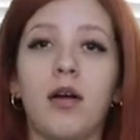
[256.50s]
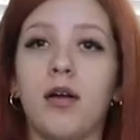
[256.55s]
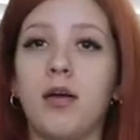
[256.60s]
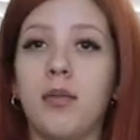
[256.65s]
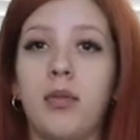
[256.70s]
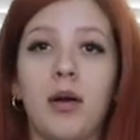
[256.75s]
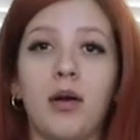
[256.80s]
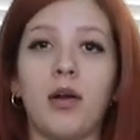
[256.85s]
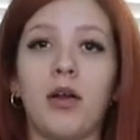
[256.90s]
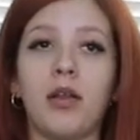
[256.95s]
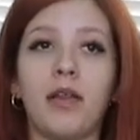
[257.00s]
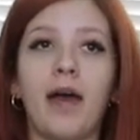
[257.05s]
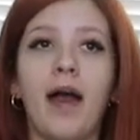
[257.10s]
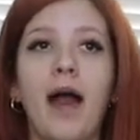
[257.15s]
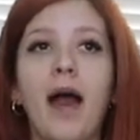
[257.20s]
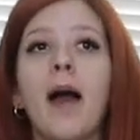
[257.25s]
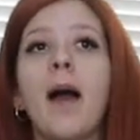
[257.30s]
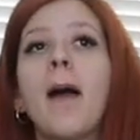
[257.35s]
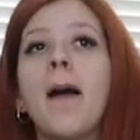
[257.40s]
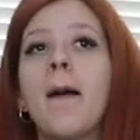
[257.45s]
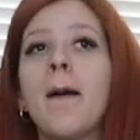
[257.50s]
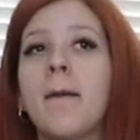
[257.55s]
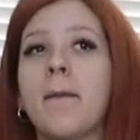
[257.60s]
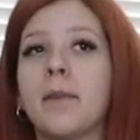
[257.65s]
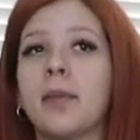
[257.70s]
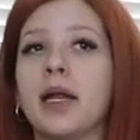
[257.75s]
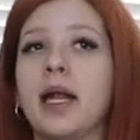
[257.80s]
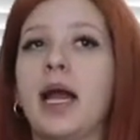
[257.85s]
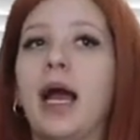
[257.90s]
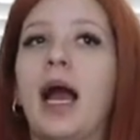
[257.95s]
about all that.
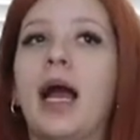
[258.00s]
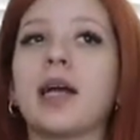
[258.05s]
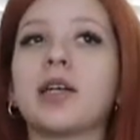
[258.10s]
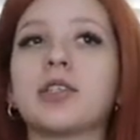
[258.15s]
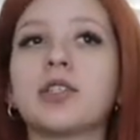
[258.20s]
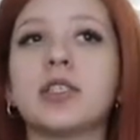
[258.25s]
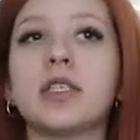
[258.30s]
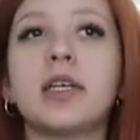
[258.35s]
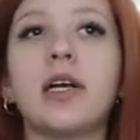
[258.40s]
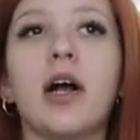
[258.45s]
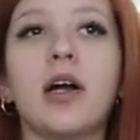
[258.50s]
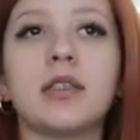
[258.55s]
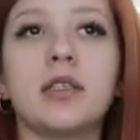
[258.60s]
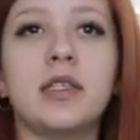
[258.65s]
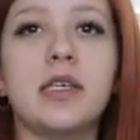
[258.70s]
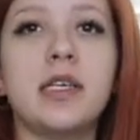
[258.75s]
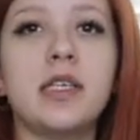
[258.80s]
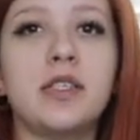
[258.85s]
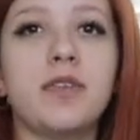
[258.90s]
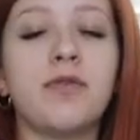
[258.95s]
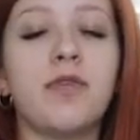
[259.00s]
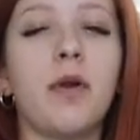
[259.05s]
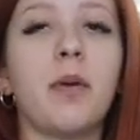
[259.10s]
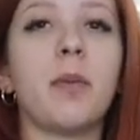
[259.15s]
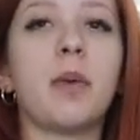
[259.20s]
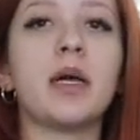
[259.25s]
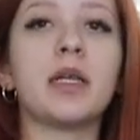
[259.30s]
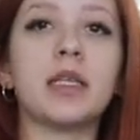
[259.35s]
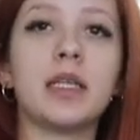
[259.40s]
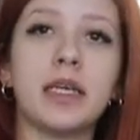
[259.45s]
But I actually got these
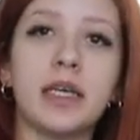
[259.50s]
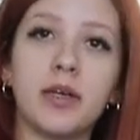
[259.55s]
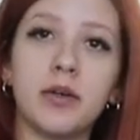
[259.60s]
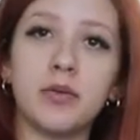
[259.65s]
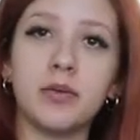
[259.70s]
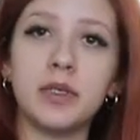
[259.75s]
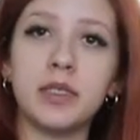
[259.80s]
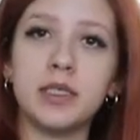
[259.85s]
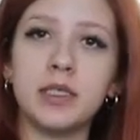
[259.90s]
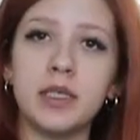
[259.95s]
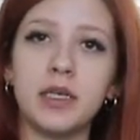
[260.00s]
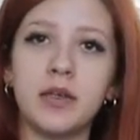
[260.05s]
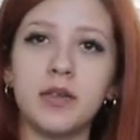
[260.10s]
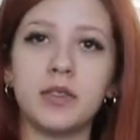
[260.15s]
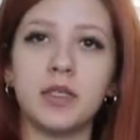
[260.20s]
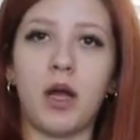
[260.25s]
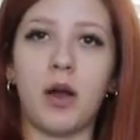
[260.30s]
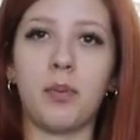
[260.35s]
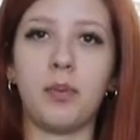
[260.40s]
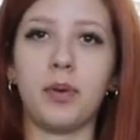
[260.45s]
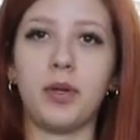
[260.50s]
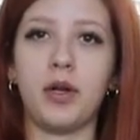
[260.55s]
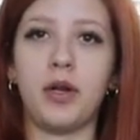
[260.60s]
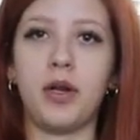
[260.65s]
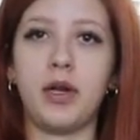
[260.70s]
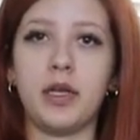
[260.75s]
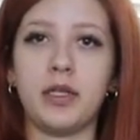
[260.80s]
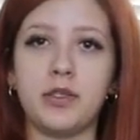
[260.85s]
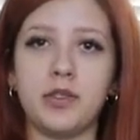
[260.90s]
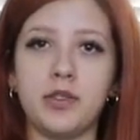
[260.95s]
from Aaliyah Resells. I'll put
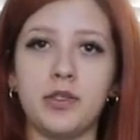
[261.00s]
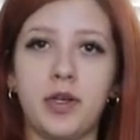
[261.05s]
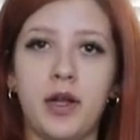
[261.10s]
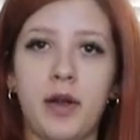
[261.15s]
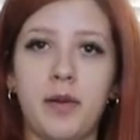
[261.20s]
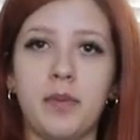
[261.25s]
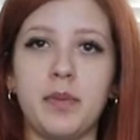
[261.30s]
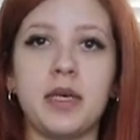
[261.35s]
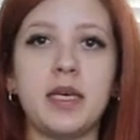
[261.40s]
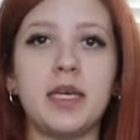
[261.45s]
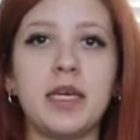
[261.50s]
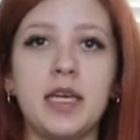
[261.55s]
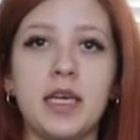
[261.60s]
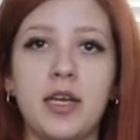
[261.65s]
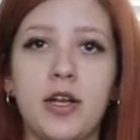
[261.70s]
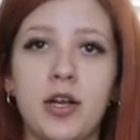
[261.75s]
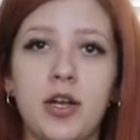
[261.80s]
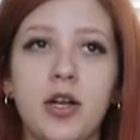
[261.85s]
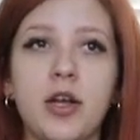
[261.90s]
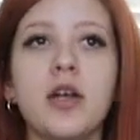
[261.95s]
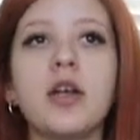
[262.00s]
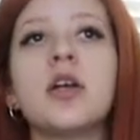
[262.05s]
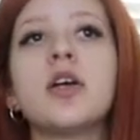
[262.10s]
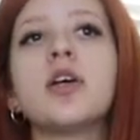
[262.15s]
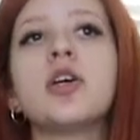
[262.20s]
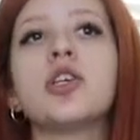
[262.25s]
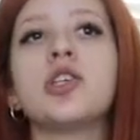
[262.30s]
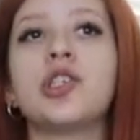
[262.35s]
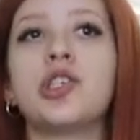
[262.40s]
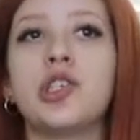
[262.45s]
her Instagram here.
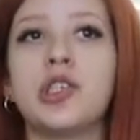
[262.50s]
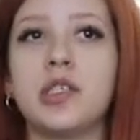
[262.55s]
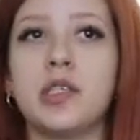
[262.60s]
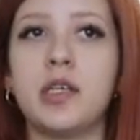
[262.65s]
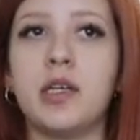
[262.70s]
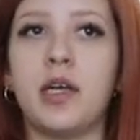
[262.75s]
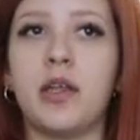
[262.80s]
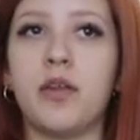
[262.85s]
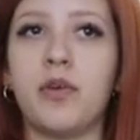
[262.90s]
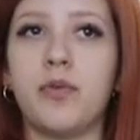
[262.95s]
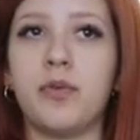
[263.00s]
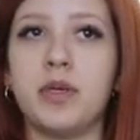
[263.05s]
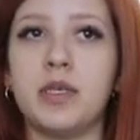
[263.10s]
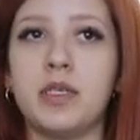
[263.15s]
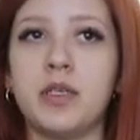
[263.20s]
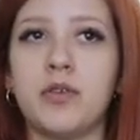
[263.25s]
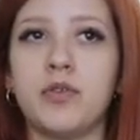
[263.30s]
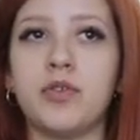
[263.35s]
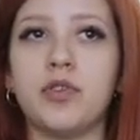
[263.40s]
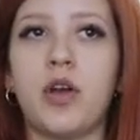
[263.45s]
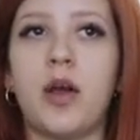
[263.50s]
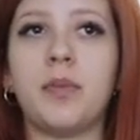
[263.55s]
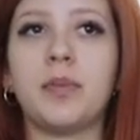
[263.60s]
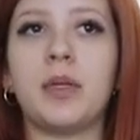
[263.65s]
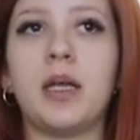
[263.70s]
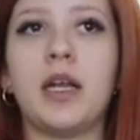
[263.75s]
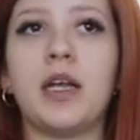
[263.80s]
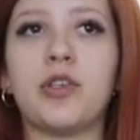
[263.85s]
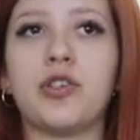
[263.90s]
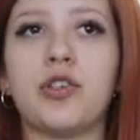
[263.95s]
She's another resale
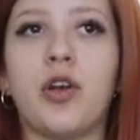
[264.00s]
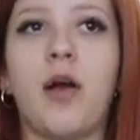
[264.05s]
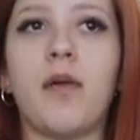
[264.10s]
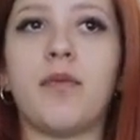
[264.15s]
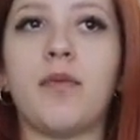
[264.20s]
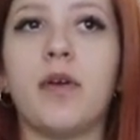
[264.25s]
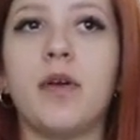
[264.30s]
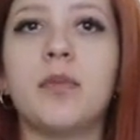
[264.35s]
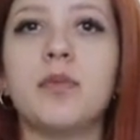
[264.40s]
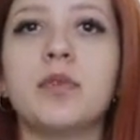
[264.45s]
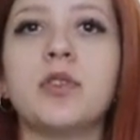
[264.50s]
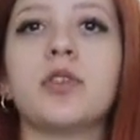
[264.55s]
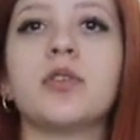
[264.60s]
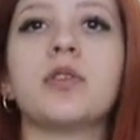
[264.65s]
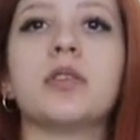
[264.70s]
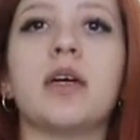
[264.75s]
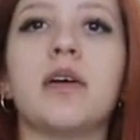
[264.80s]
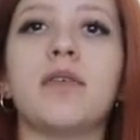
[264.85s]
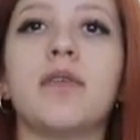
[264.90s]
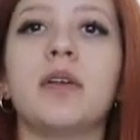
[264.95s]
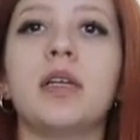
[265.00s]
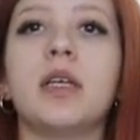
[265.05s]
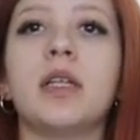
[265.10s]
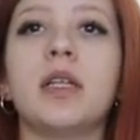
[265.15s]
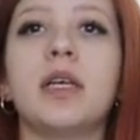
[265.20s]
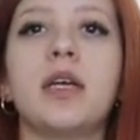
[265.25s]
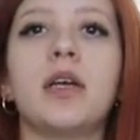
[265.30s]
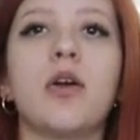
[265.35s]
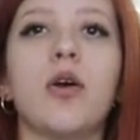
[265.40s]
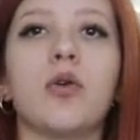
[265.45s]
shop that I shop from. So
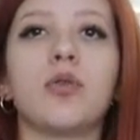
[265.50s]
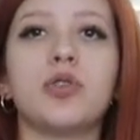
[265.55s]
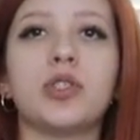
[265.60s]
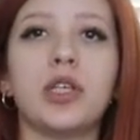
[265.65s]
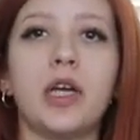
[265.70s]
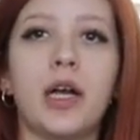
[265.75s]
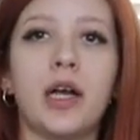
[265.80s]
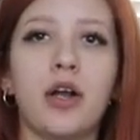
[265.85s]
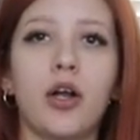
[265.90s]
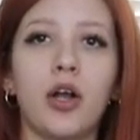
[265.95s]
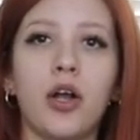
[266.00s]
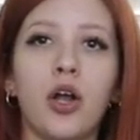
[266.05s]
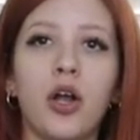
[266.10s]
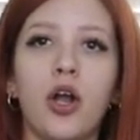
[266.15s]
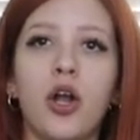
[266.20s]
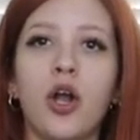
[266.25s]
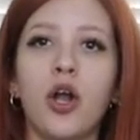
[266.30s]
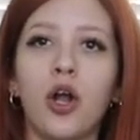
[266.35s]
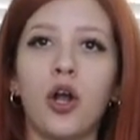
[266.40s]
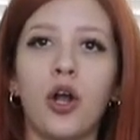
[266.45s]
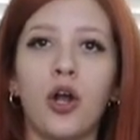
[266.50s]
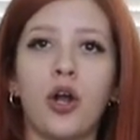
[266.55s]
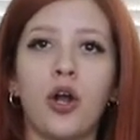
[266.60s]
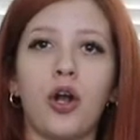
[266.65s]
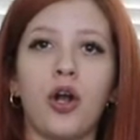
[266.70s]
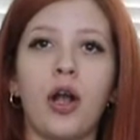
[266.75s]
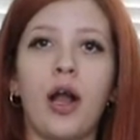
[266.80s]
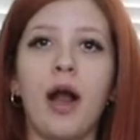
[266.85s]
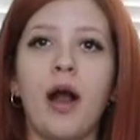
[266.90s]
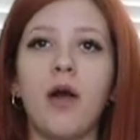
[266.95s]
definitely go check
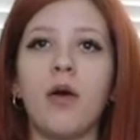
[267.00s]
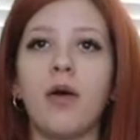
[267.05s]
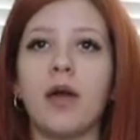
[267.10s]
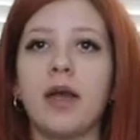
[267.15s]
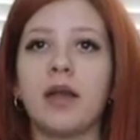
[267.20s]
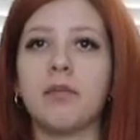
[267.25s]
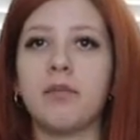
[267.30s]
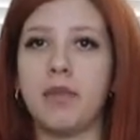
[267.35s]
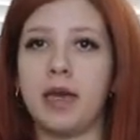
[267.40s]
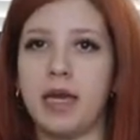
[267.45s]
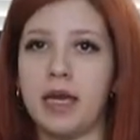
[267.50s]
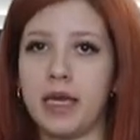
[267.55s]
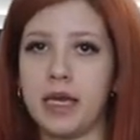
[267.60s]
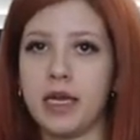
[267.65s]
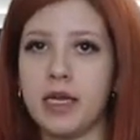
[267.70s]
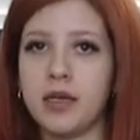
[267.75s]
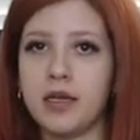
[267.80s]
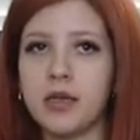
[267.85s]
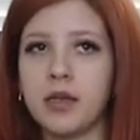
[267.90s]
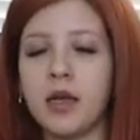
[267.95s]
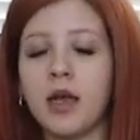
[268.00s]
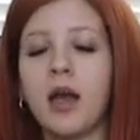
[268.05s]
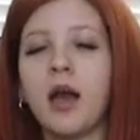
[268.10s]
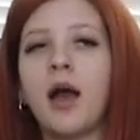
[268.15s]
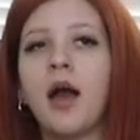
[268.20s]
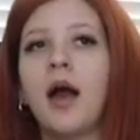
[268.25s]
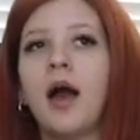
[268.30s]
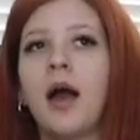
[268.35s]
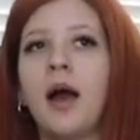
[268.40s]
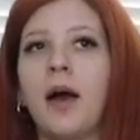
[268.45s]
her out and Megan.
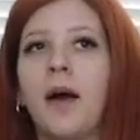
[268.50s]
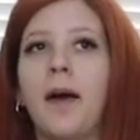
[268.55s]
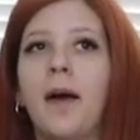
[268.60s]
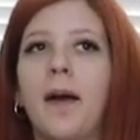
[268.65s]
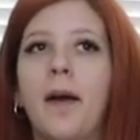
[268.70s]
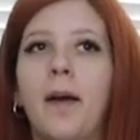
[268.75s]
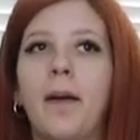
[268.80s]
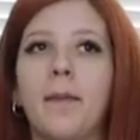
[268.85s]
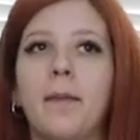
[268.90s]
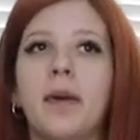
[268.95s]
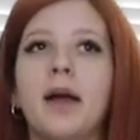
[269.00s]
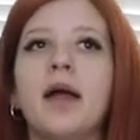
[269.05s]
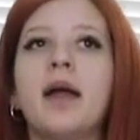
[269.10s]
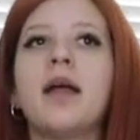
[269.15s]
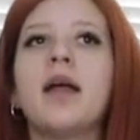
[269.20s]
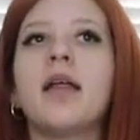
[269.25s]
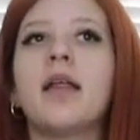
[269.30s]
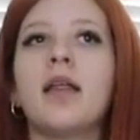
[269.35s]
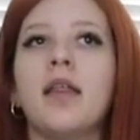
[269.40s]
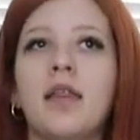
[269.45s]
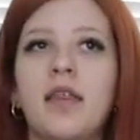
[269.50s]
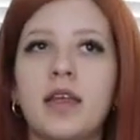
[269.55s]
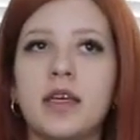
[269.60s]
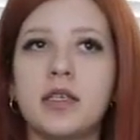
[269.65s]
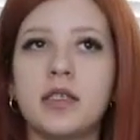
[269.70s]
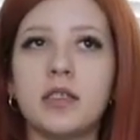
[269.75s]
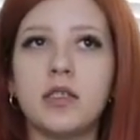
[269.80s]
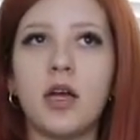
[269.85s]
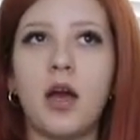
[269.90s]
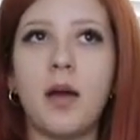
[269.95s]
Um,
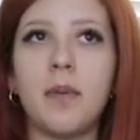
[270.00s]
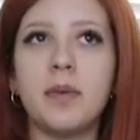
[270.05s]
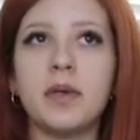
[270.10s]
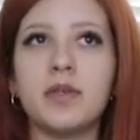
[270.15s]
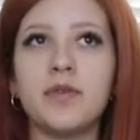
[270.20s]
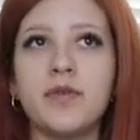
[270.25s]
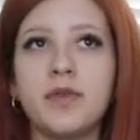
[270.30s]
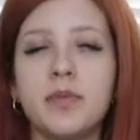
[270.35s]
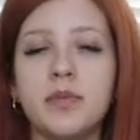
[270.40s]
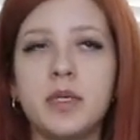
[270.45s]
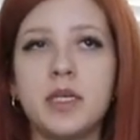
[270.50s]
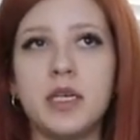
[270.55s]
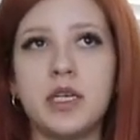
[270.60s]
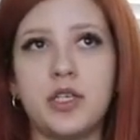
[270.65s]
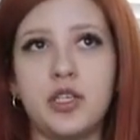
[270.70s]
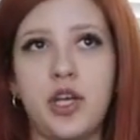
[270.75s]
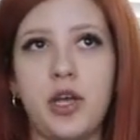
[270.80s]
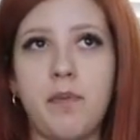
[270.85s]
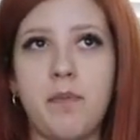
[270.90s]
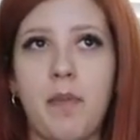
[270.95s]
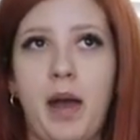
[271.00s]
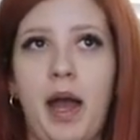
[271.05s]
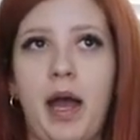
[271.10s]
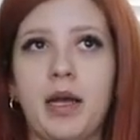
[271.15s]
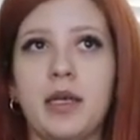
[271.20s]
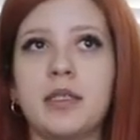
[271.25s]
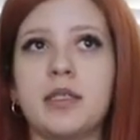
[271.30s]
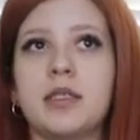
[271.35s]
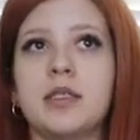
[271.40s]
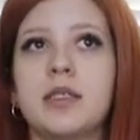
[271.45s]
this top is from TJ
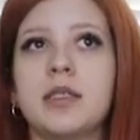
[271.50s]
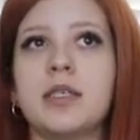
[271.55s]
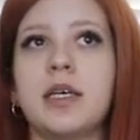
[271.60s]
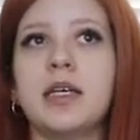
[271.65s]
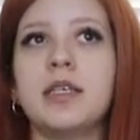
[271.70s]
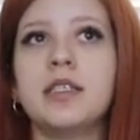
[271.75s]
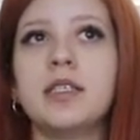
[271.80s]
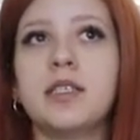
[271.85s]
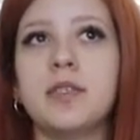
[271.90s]
Maxx. It's a size